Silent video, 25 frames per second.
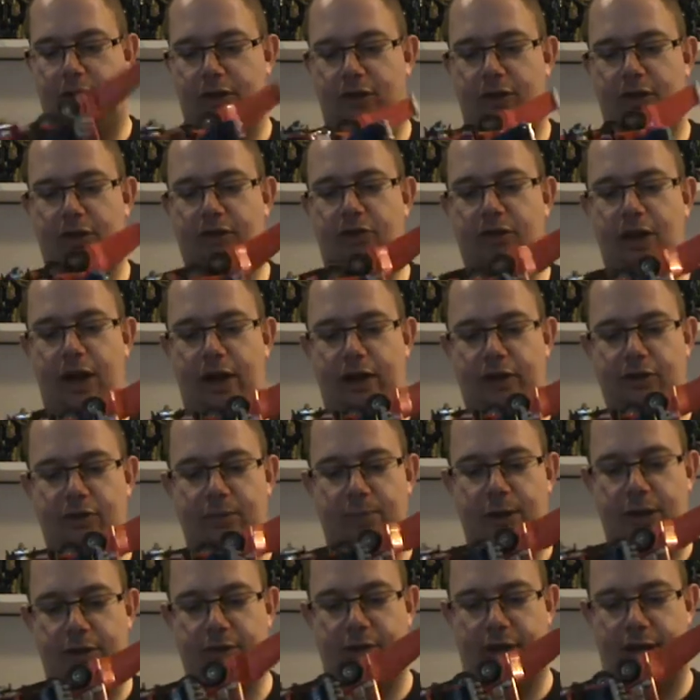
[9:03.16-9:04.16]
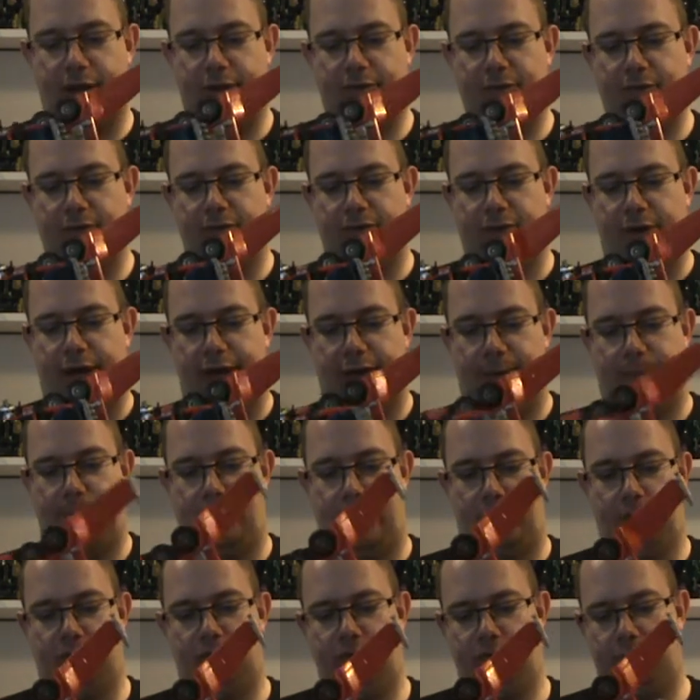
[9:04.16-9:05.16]
This guy is about heavy
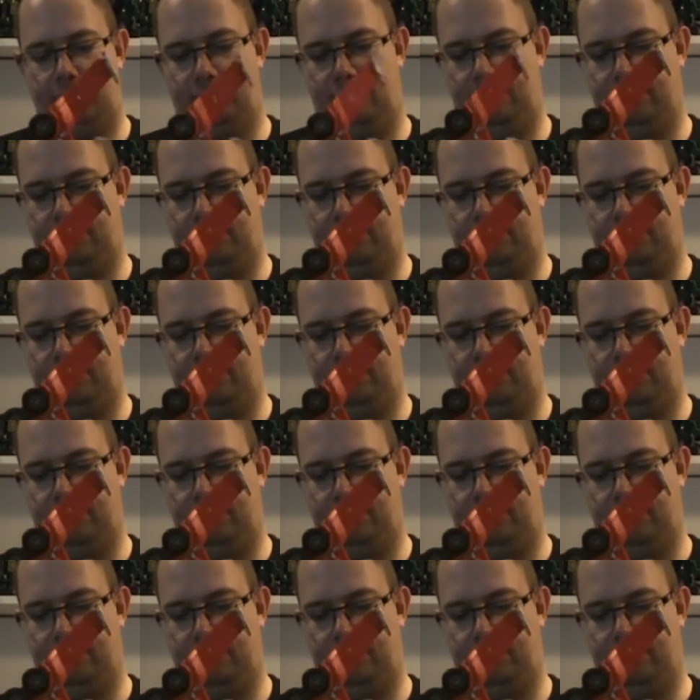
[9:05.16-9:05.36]
firepower, so